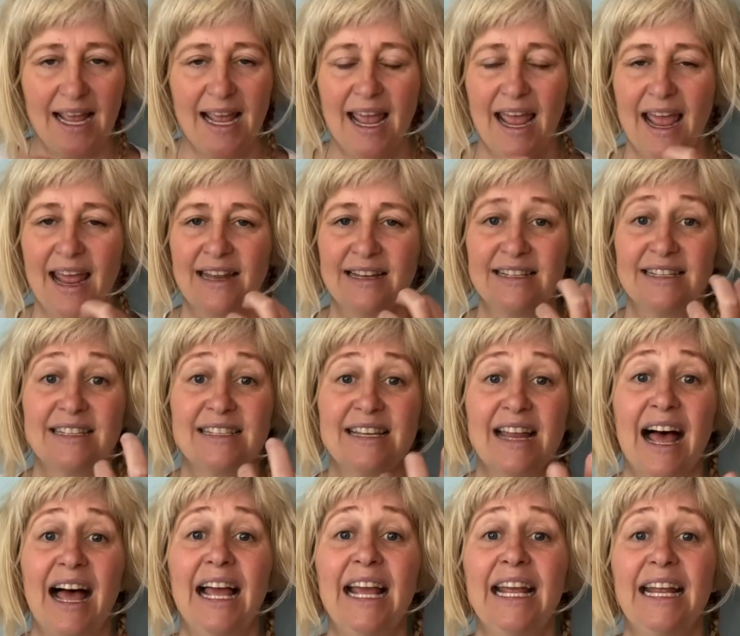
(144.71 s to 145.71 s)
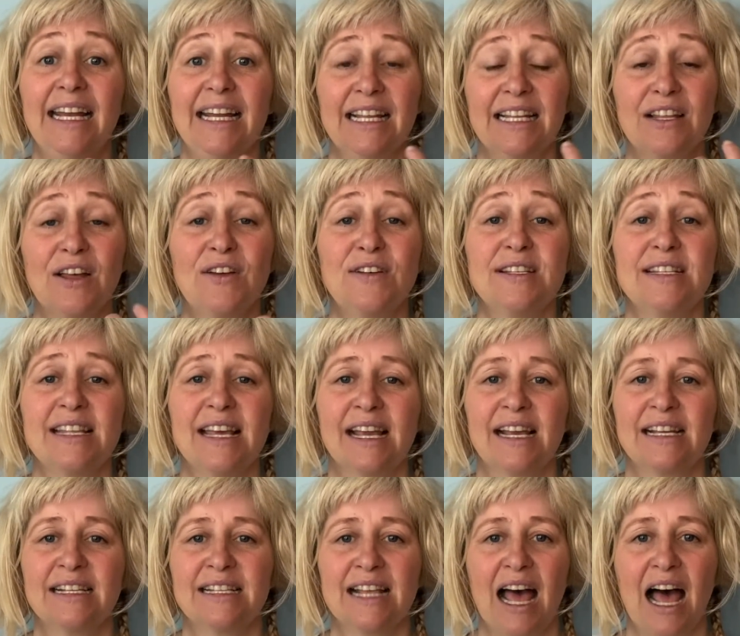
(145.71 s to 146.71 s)
and to start eating those
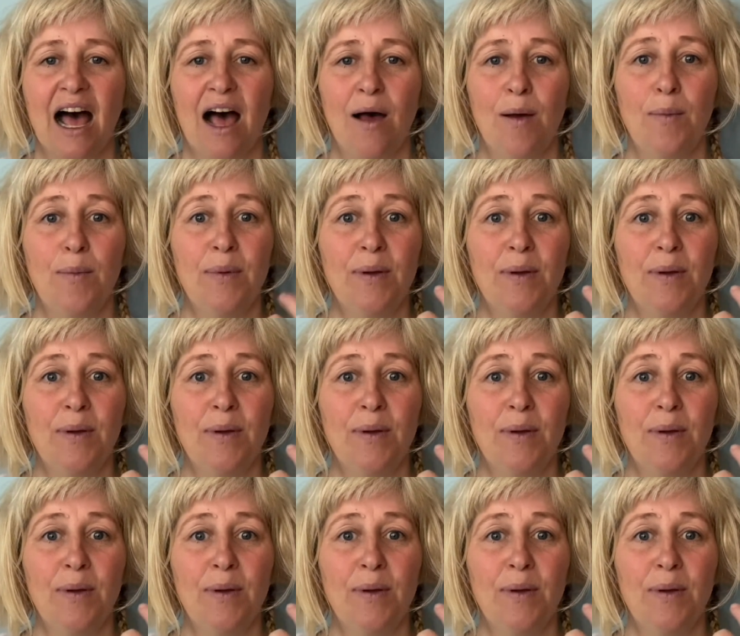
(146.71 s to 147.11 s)
things up